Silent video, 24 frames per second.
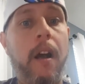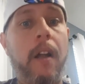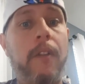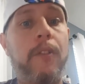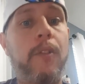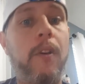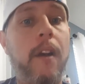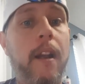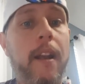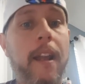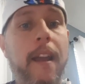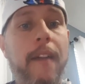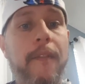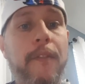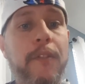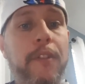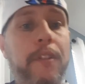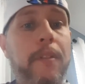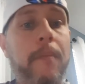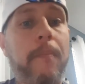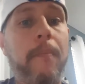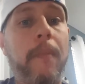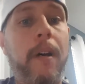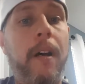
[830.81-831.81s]
I'll try and have you
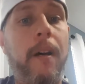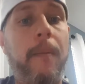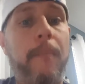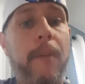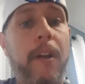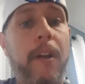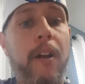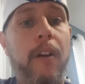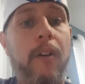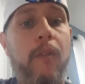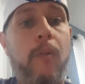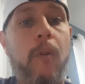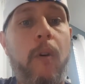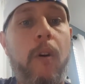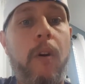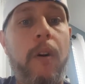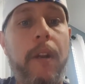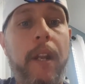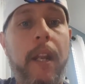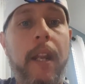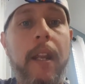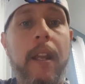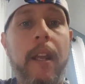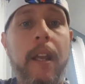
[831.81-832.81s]
some better
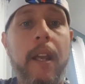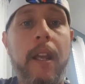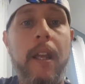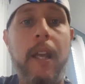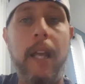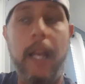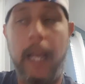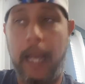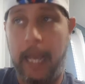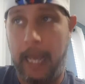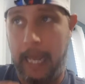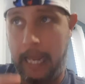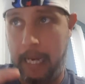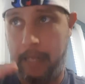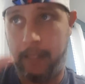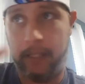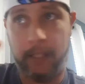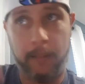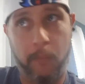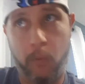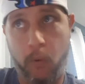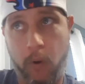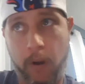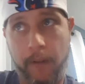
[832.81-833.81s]
quality and
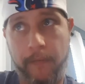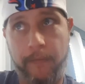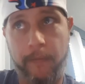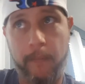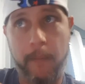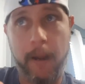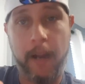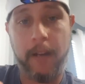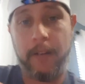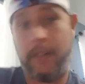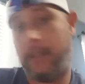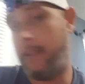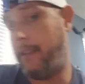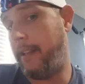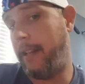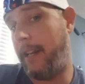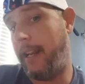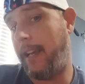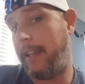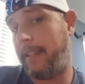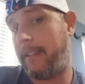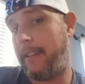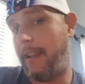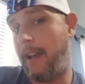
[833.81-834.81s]
some more information the
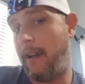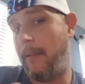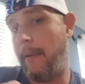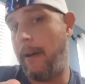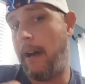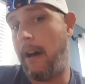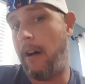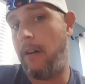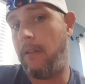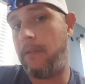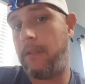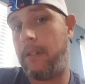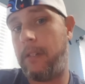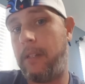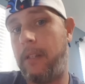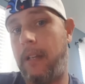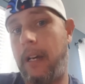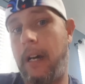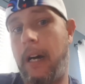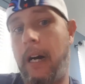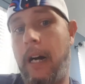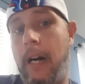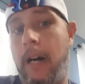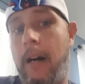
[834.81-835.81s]
next time out.
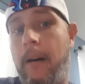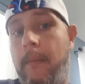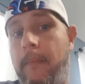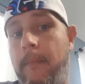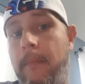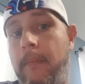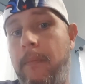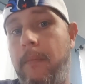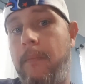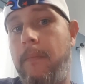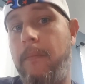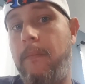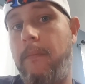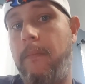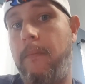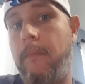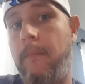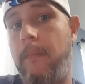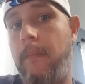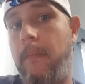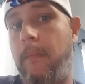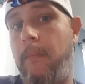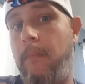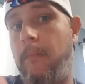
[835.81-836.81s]

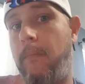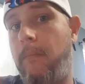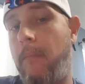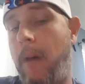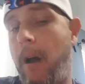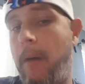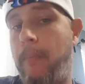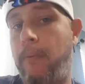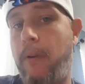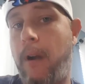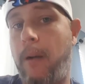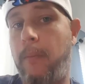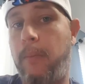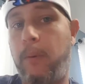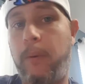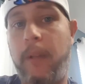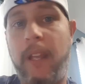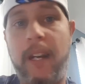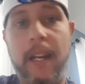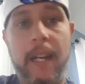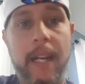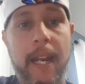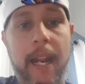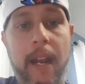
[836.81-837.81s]
I'll probably
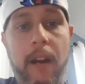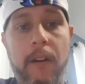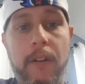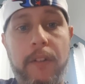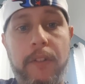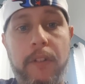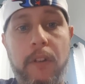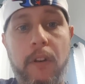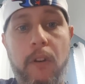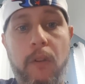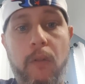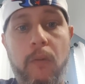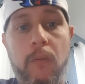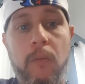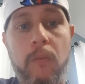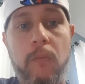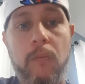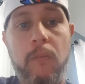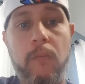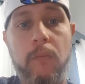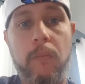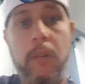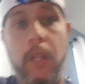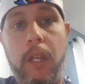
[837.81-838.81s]
in a day or so
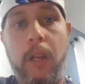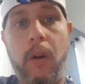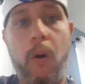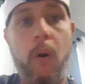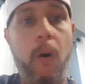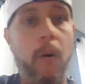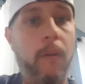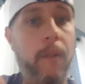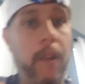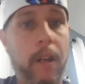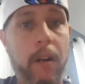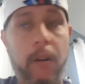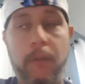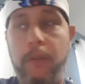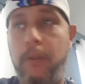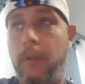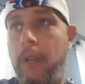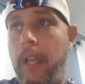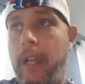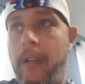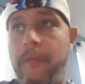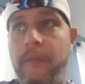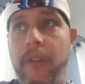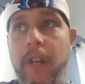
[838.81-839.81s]
go, you know, do
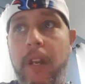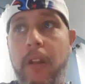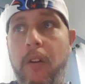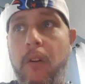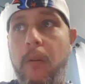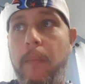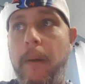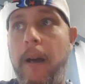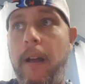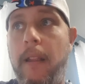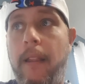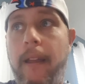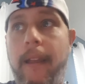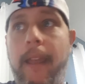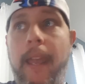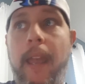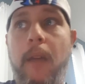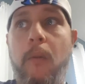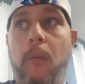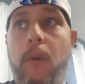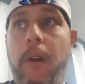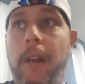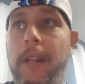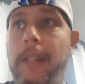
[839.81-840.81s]
like a video about, like,
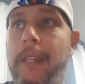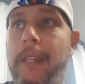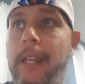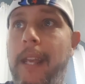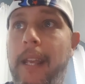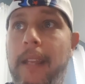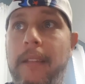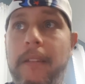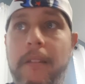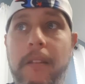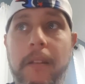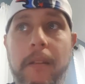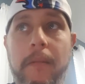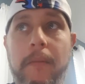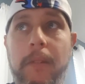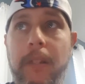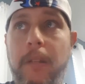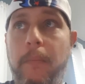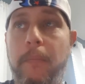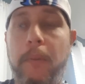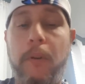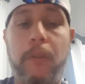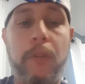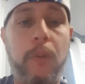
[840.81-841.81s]
hey, what it takes to
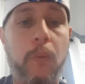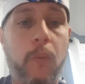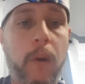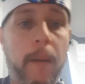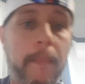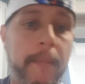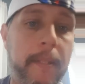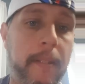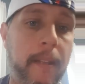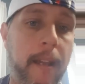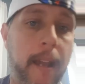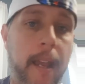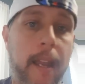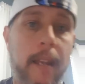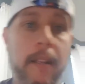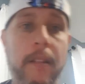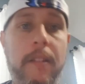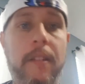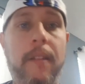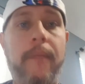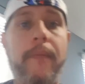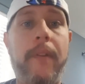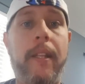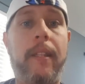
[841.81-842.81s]
build the website and
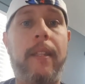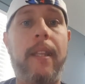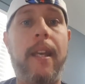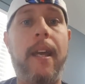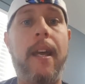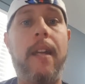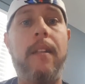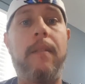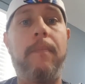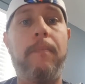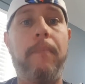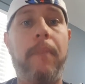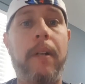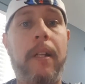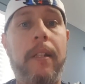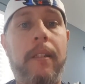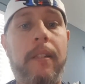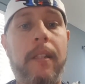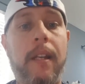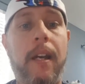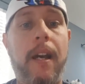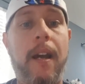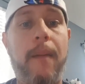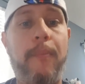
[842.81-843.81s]
stuff like that.
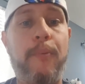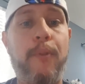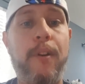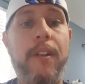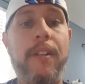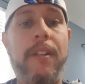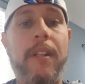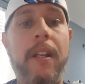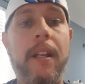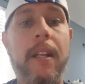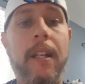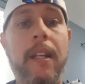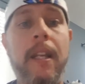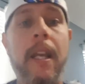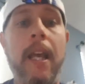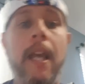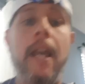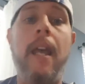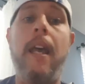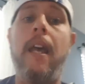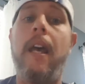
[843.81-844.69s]
But I appreciate it.